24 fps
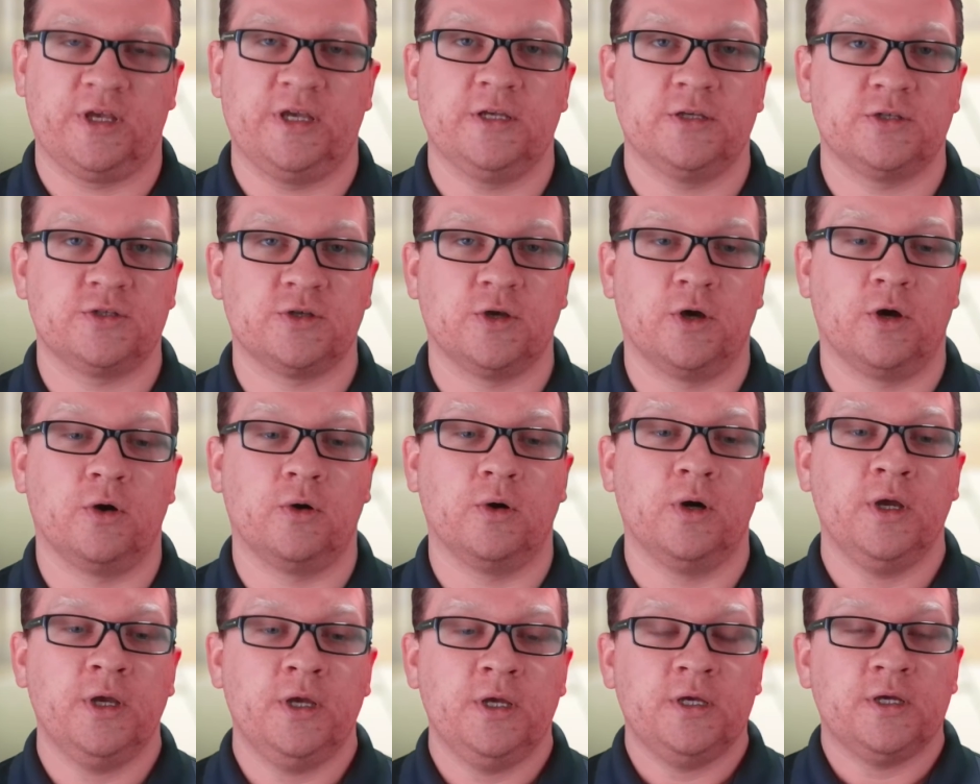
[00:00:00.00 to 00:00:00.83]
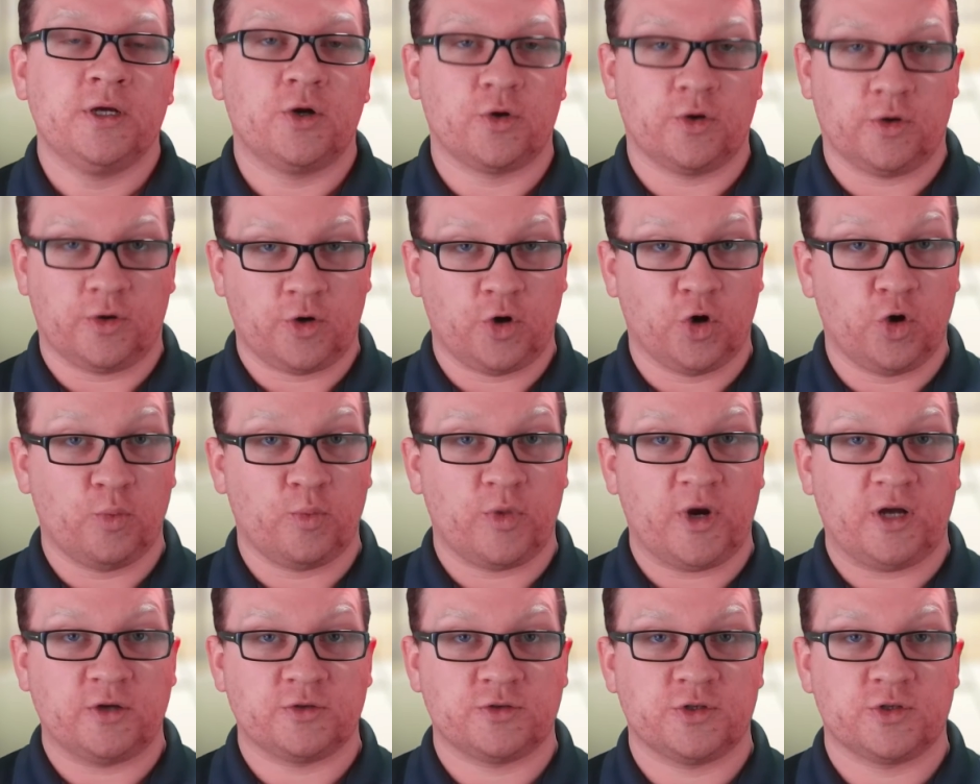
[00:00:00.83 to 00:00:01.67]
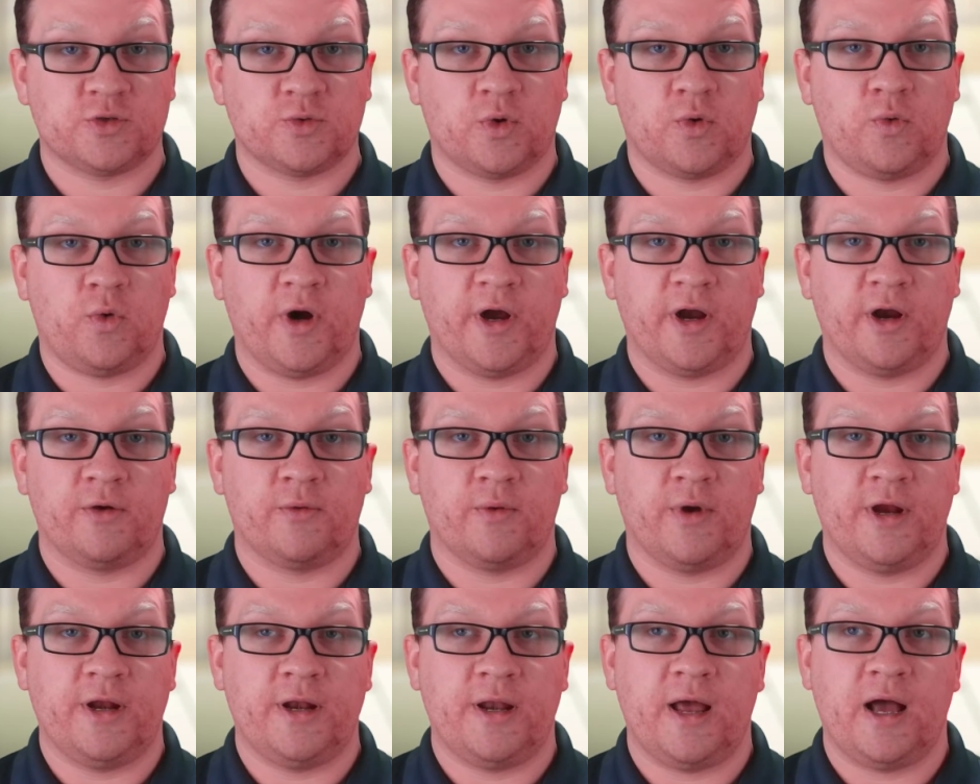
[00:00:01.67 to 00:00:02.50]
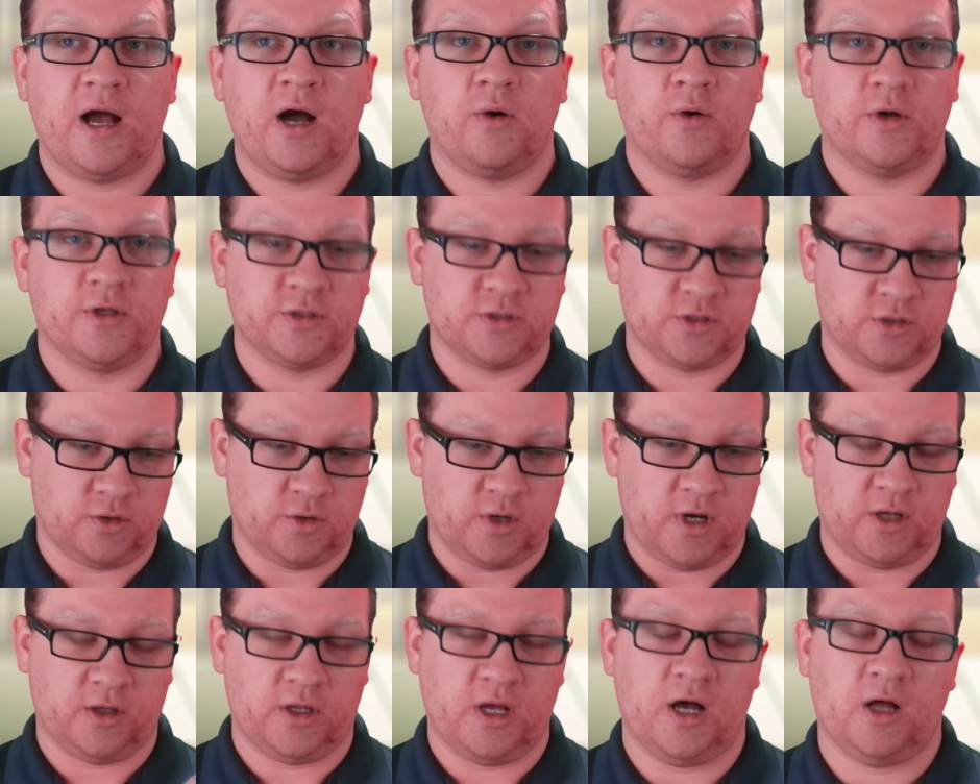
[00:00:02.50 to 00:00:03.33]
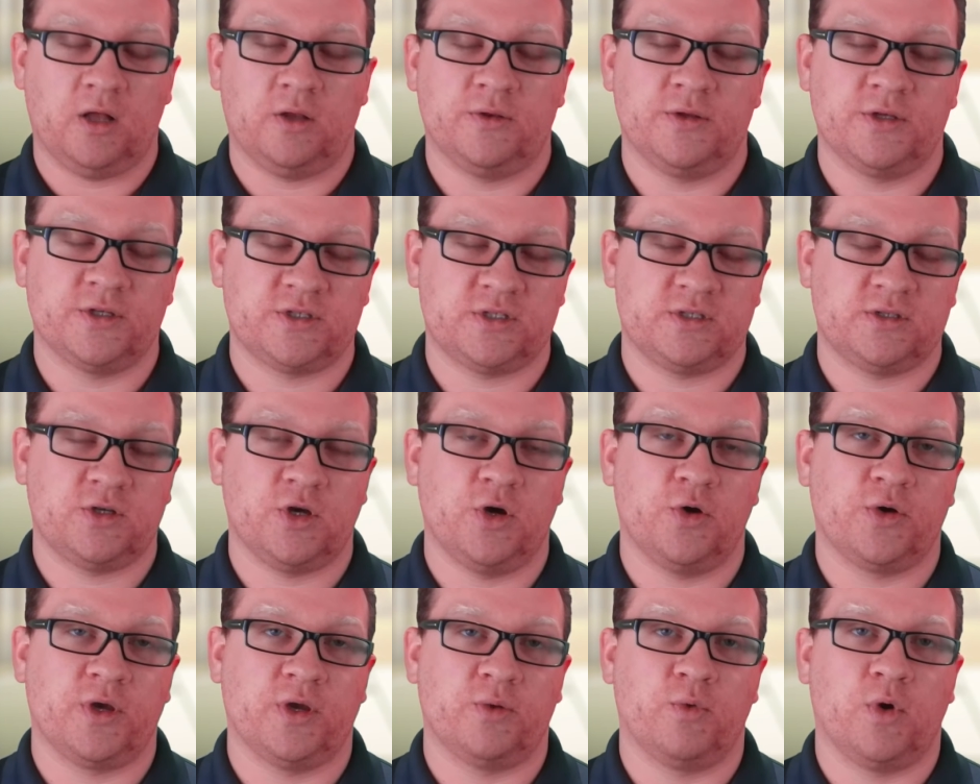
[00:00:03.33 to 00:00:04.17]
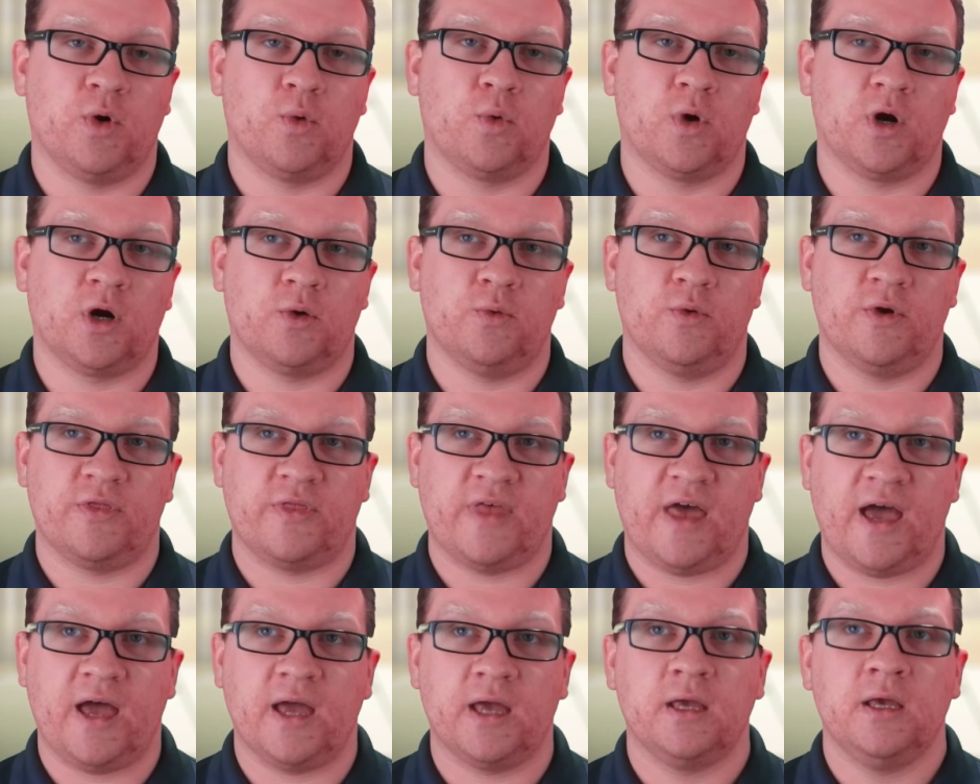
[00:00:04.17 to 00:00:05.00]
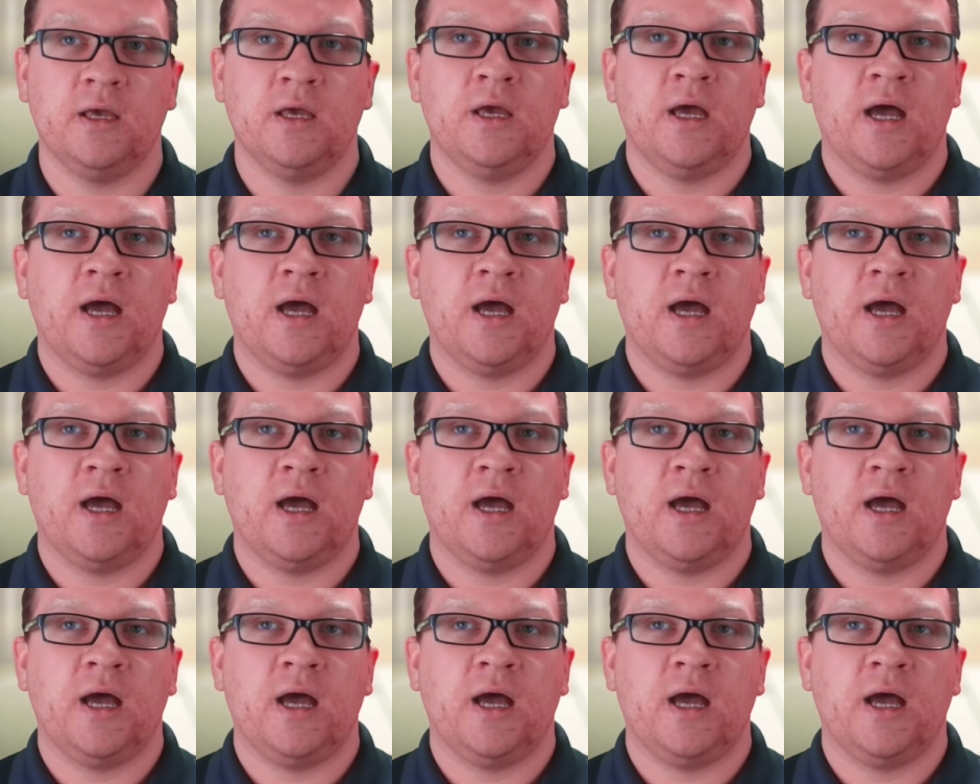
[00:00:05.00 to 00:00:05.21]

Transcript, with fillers: So Chrome browser is required right now, and so I'll, I'll, this token will work with that.